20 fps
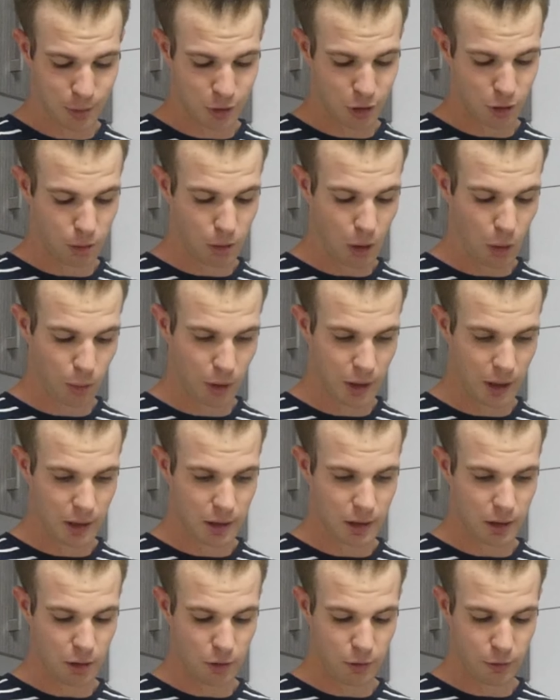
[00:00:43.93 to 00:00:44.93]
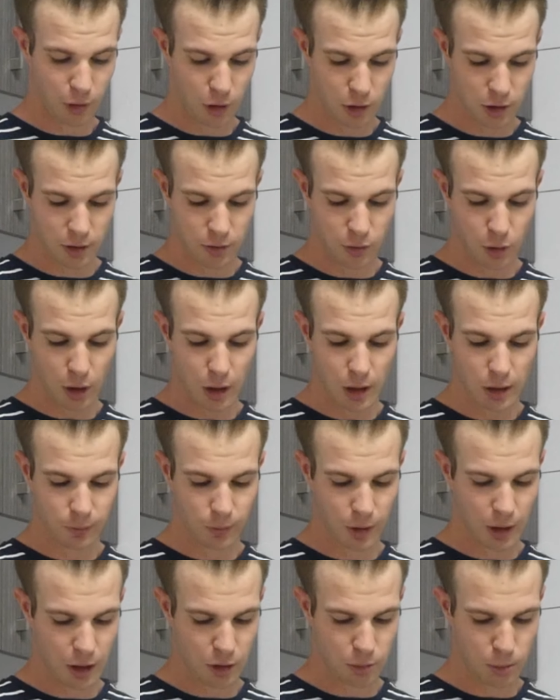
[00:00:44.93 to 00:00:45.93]
So what we need to do first of all
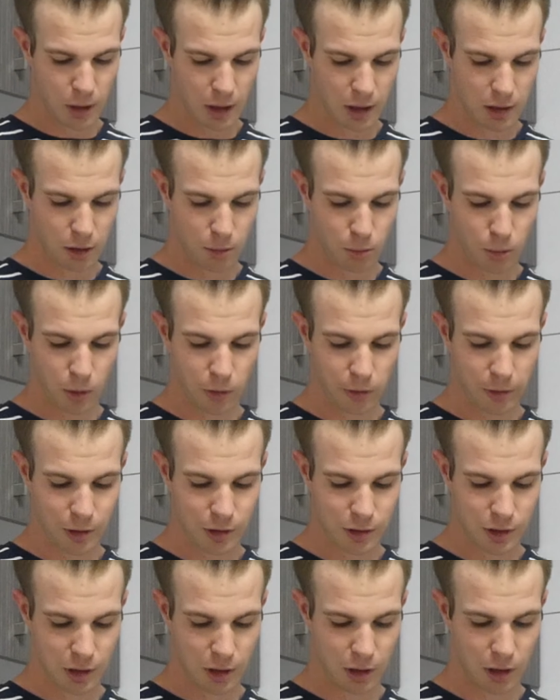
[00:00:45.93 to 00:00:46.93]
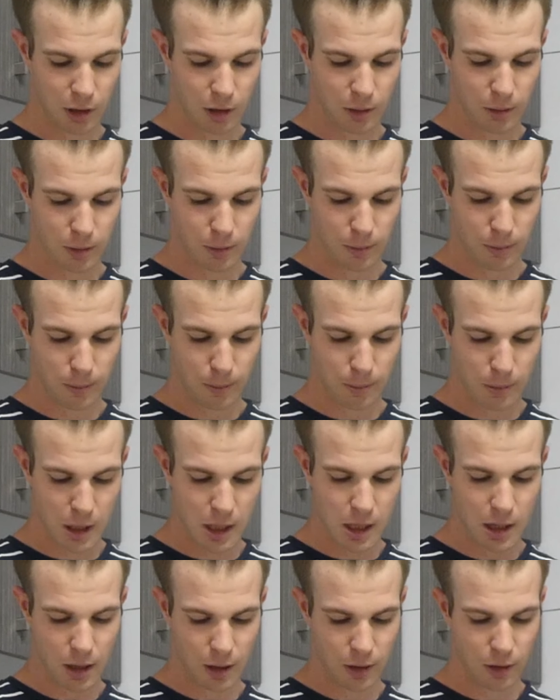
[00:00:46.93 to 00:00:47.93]
is we need to come over to
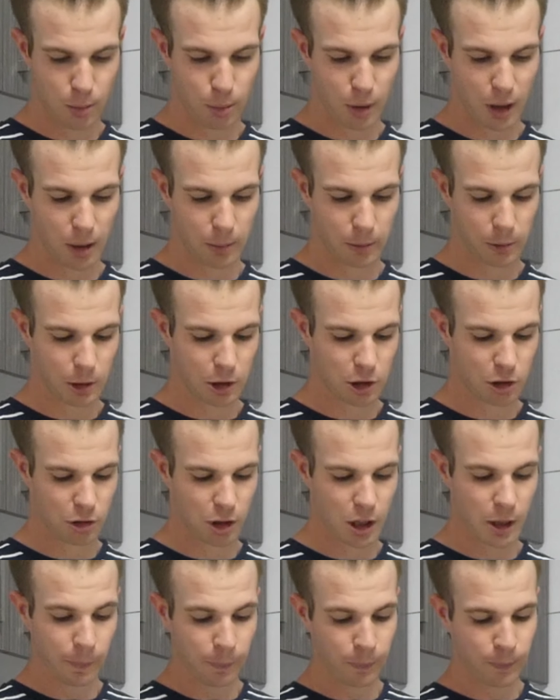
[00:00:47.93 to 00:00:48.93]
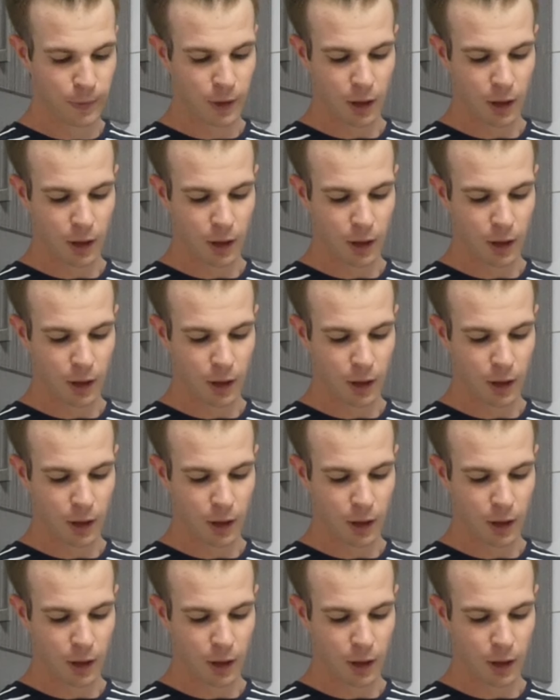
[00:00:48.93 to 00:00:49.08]
Me on the bottom of the screen,